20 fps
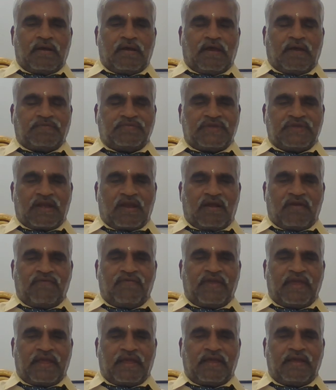epsilon
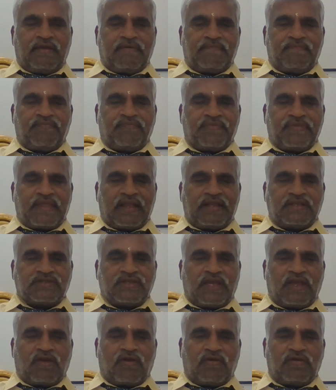V, that is
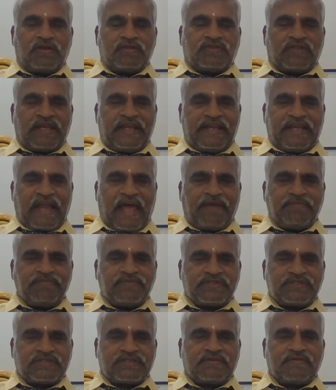equal to 3
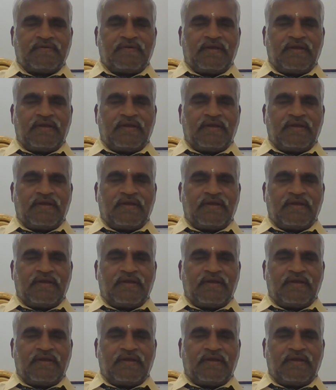times